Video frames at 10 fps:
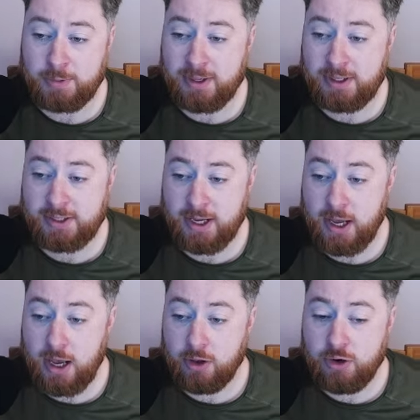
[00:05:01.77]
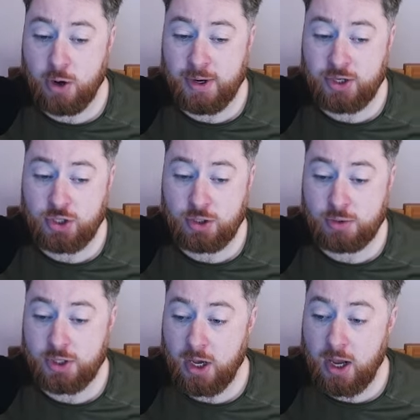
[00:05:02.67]
But as I say, known
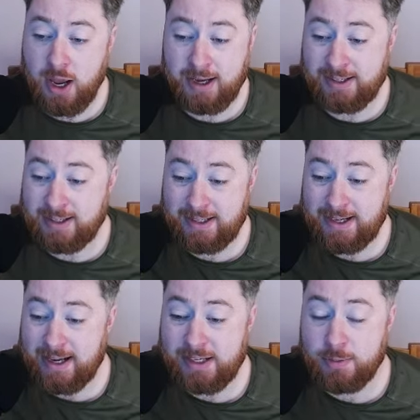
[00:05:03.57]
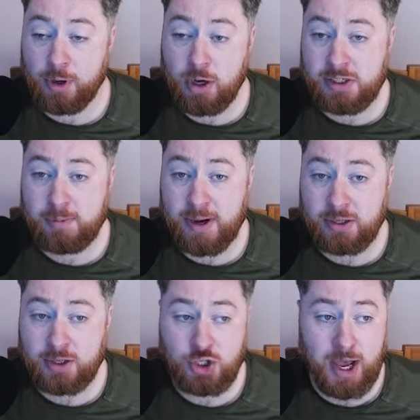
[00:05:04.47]
issues, it's dead easy because it's based
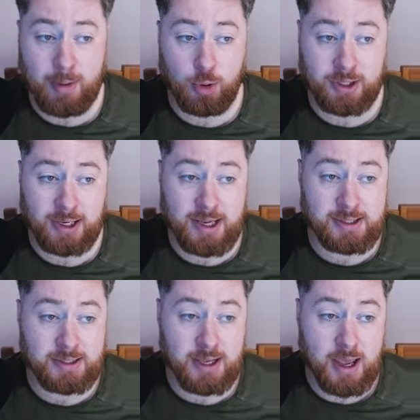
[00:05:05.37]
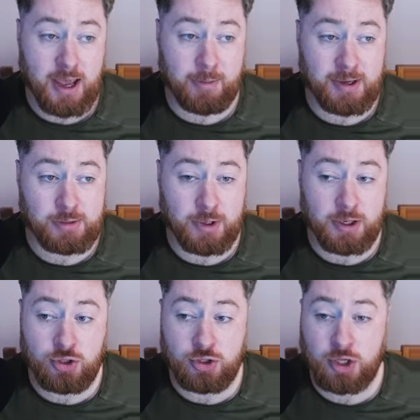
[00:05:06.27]
on a SharePoint list. It means we
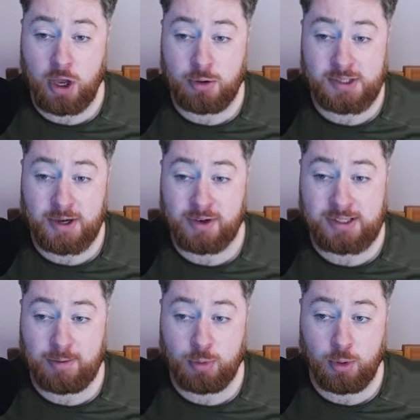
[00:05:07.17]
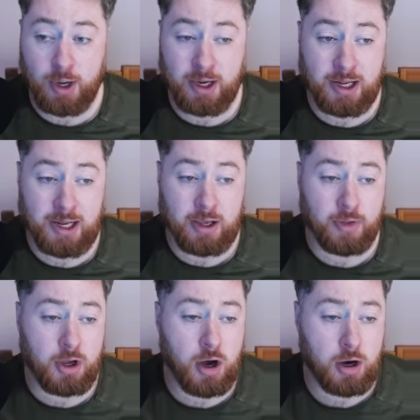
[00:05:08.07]
can just go, say, for example, click on the
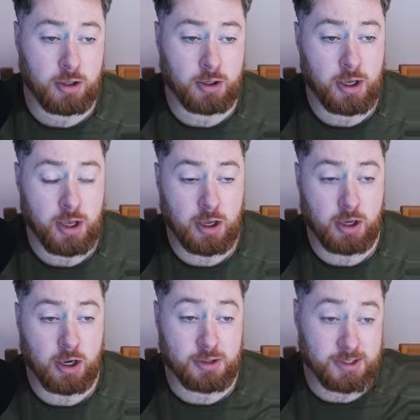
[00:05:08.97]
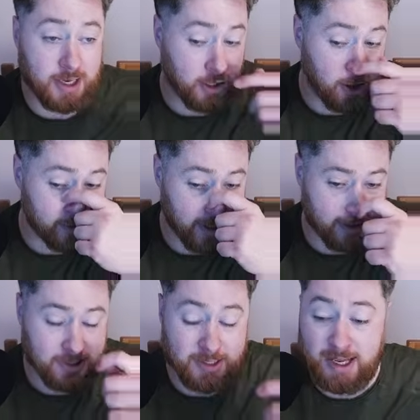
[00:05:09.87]
cog, go to site
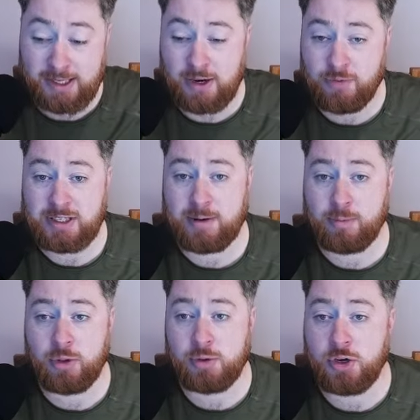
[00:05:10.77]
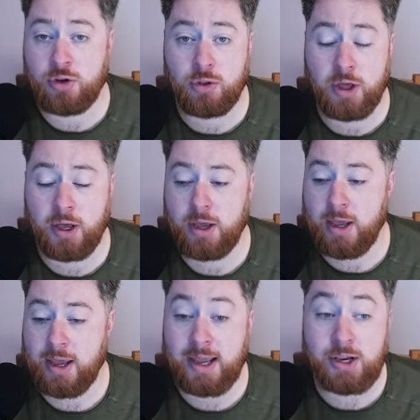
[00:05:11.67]
contents, and let's say, for example, there was another
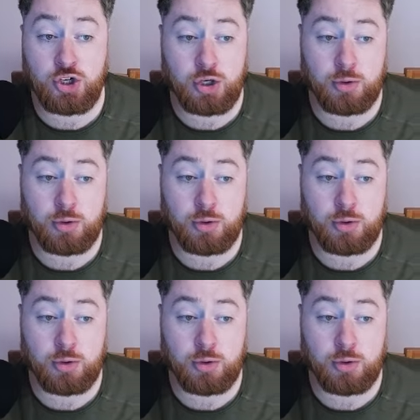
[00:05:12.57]
issue